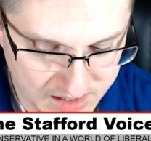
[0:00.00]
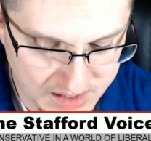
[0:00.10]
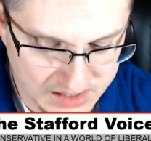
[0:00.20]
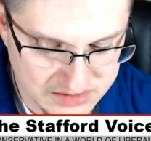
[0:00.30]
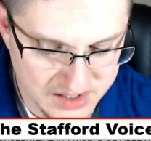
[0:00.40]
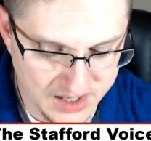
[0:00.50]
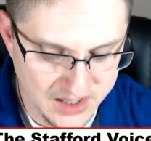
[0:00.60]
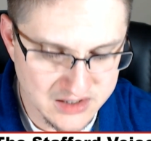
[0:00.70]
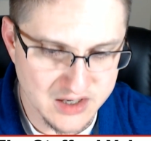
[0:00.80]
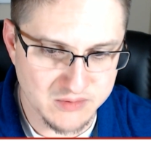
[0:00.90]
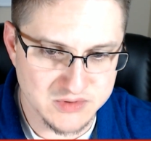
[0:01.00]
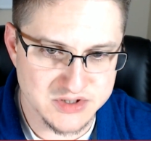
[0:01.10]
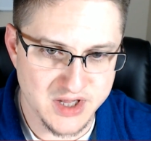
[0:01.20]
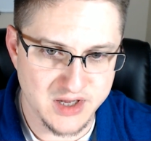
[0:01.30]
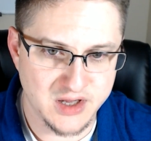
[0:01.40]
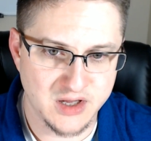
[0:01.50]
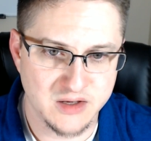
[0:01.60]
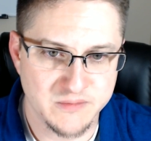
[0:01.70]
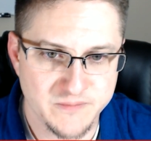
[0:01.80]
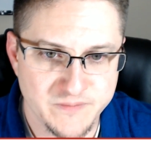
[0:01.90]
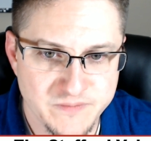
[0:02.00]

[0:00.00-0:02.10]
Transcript: At the end, I was thinking,